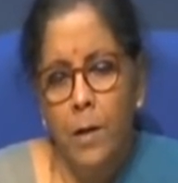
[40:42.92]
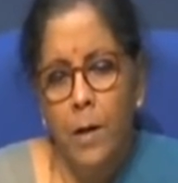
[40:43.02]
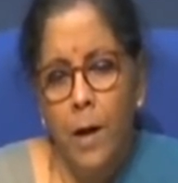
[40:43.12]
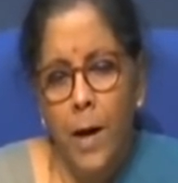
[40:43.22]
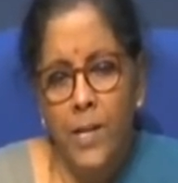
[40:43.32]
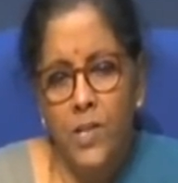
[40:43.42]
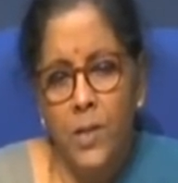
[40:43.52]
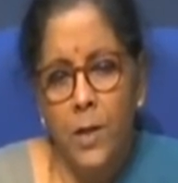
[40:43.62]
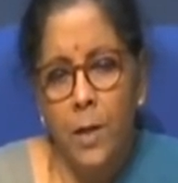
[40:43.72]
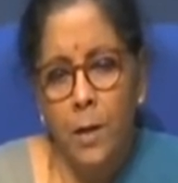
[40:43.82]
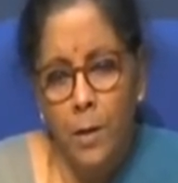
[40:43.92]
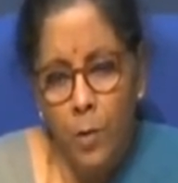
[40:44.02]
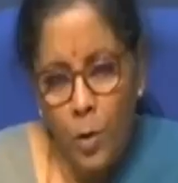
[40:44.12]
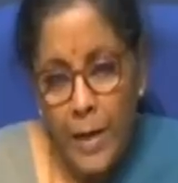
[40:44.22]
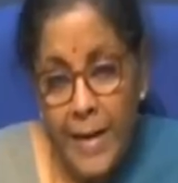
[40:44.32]
has
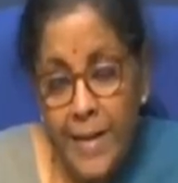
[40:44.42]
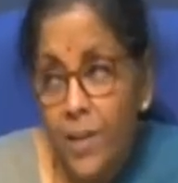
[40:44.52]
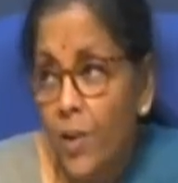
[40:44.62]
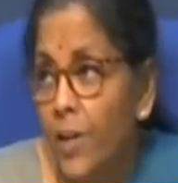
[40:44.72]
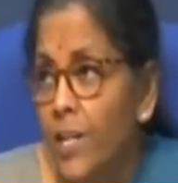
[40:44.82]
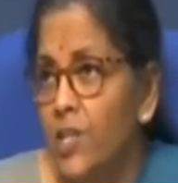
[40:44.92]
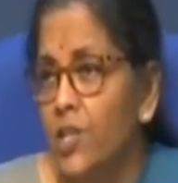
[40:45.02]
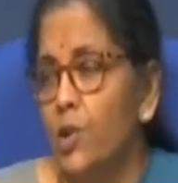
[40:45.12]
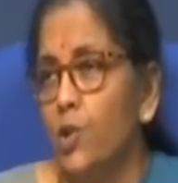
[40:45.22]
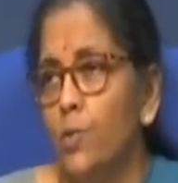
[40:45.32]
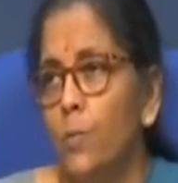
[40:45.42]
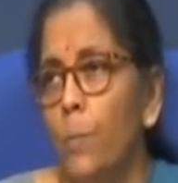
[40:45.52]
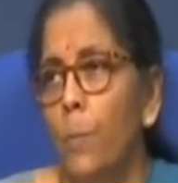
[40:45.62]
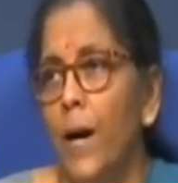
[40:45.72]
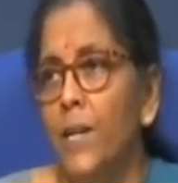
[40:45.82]
increased
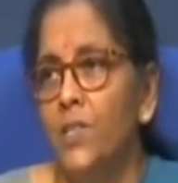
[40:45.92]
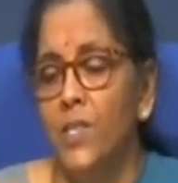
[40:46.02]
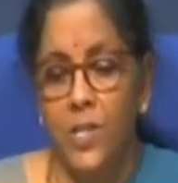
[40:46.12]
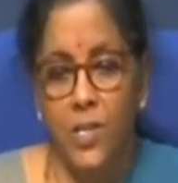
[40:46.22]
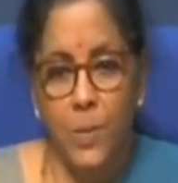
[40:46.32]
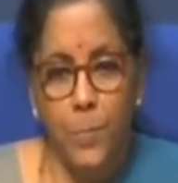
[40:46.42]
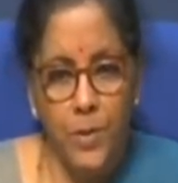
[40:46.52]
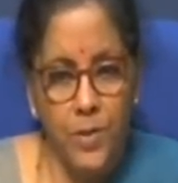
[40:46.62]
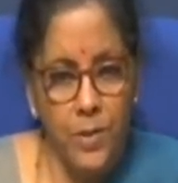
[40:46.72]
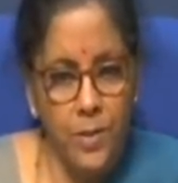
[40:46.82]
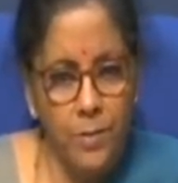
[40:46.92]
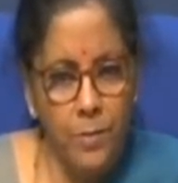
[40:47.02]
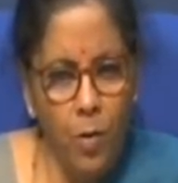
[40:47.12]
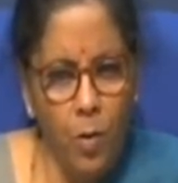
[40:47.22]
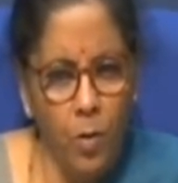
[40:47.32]
by 60%.
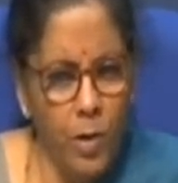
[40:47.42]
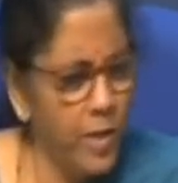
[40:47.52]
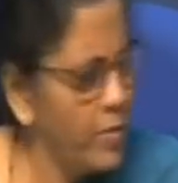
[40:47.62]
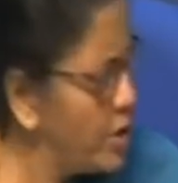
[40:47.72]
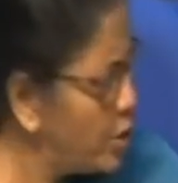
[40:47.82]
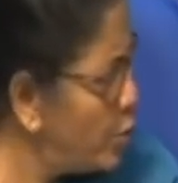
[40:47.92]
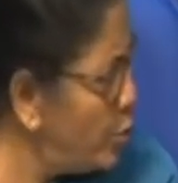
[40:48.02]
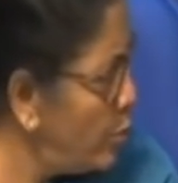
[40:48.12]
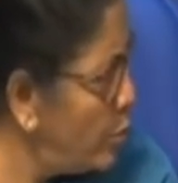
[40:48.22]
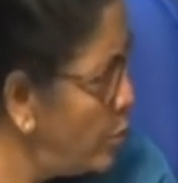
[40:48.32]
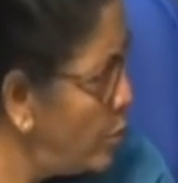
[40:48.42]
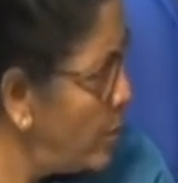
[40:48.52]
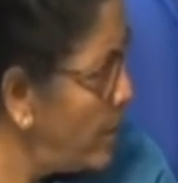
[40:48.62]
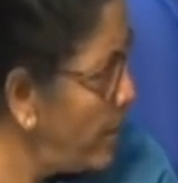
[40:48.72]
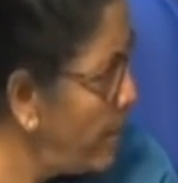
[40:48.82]
Oh, increased to?
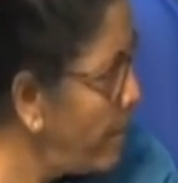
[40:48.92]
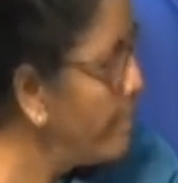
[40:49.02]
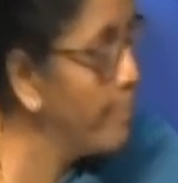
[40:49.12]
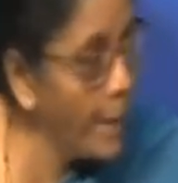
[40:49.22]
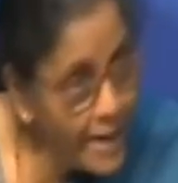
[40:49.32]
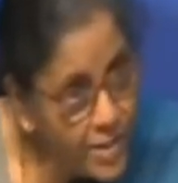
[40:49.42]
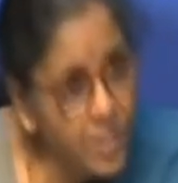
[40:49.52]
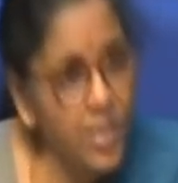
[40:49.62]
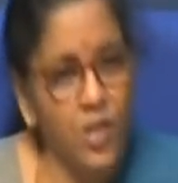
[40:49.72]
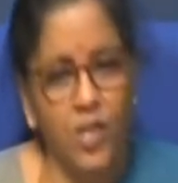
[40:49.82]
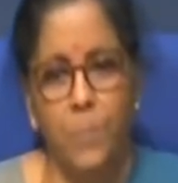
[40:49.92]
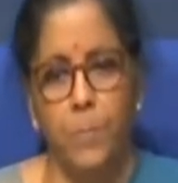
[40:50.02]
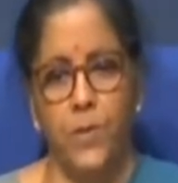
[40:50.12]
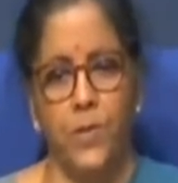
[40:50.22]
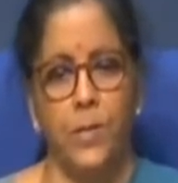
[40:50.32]
By
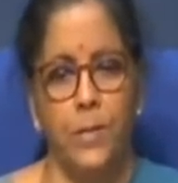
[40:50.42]
60%.